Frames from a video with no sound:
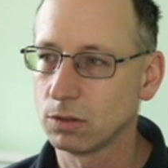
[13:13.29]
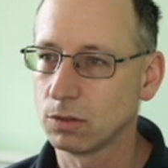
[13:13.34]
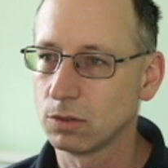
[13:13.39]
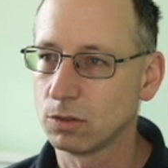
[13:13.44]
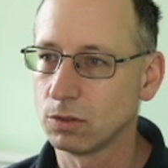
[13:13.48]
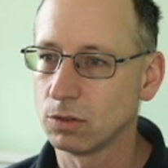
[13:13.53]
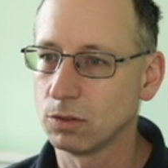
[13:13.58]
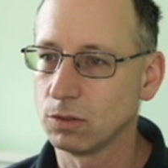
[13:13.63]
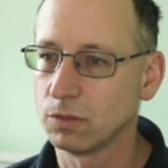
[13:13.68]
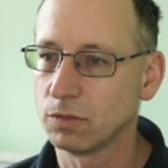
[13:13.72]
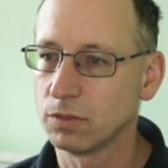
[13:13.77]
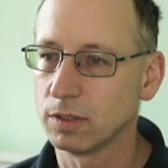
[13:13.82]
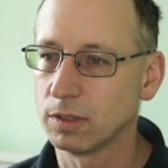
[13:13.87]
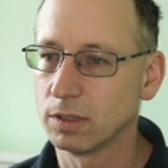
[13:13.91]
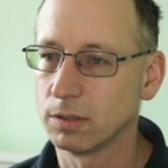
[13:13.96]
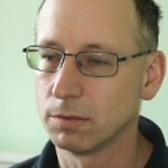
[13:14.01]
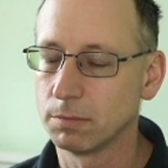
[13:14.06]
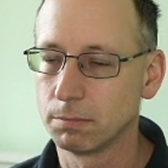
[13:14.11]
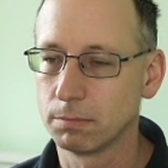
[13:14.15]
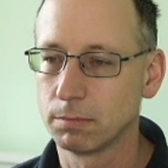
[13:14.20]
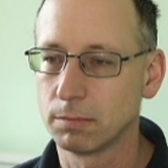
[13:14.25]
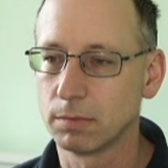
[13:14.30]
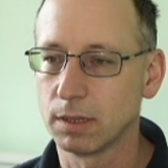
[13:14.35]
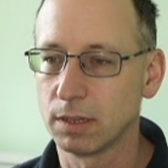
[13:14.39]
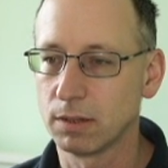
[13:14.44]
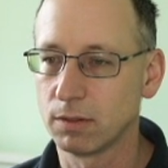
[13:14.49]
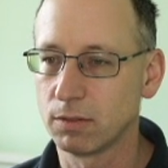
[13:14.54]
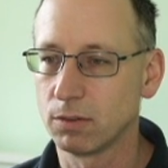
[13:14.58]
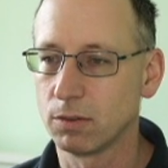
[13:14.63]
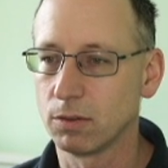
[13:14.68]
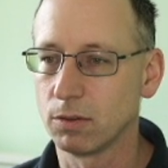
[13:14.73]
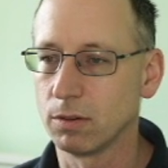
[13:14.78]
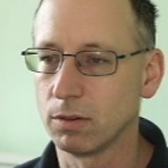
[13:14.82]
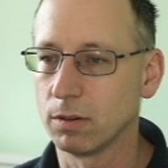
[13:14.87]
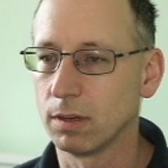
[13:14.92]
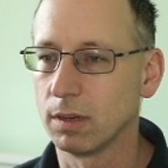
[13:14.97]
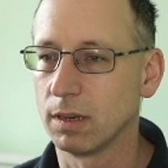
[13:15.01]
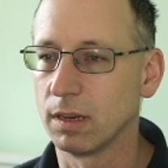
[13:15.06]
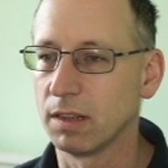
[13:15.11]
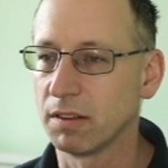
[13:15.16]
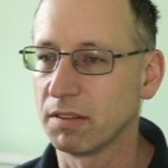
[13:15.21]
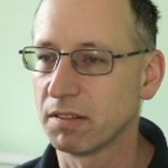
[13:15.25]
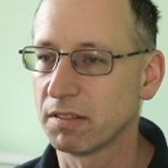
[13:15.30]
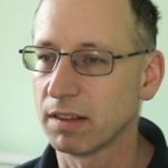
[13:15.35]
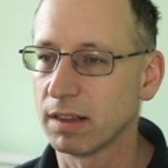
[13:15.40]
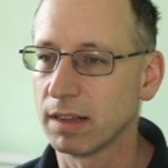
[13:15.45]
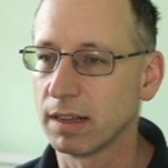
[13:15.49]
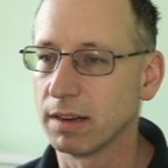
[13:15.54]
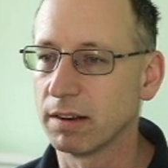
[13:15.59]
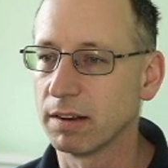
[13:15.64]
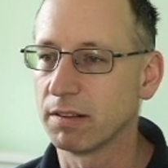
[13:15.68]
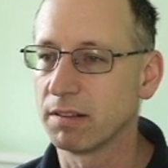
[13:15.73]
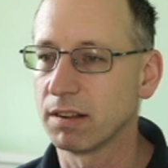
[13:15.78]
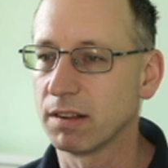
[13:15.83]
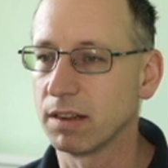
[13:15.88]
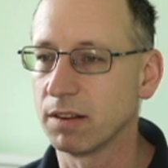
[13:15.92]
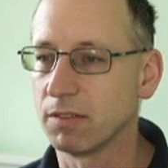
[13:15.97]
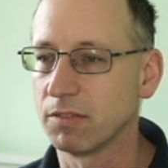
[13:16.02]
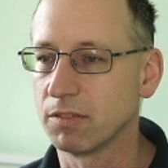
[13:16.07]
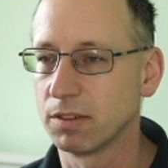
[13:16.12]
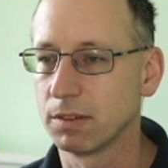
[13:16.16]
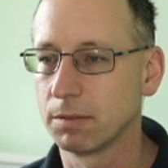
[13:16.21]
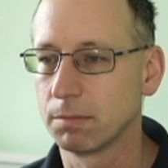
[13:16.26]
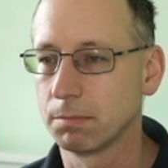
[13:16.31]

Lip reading: to file and to list and save.